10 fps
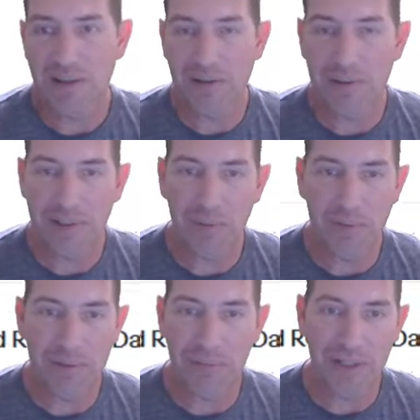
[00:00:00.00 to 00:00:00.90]
I
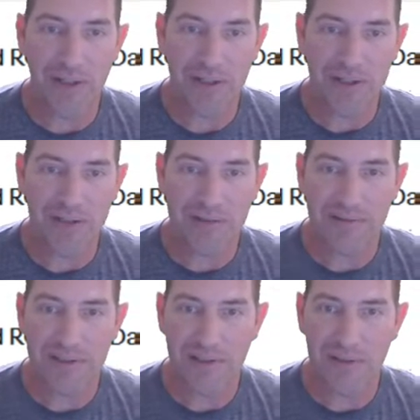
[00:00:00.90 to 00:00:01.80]
wouldn't plan on,
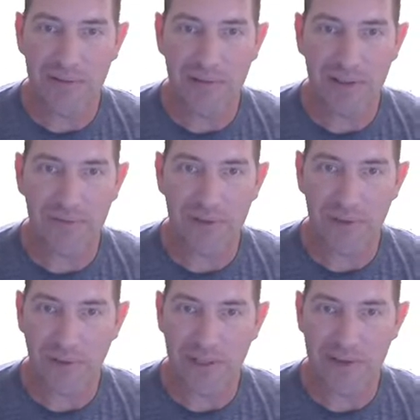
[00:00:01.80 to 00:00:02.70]
looking for the
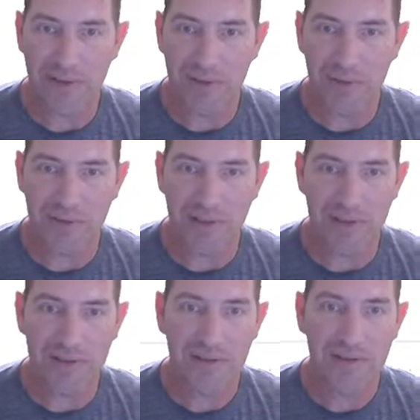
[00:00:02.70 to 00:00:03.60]
grades on those
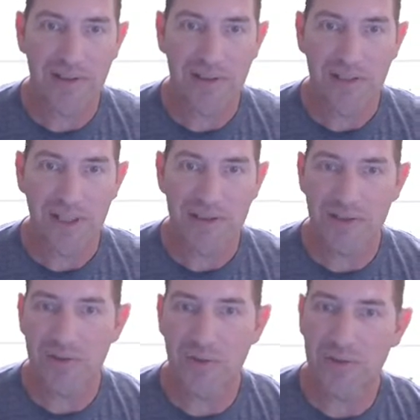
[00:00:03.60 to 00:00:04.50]
things. It's
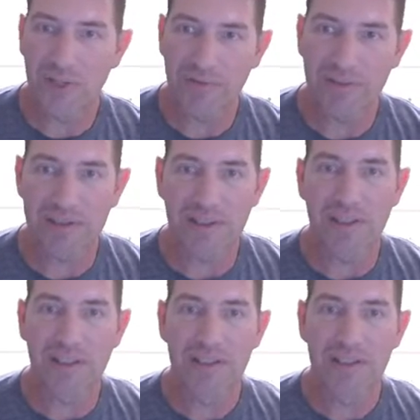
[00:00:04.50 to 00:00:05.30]
just too tough to see.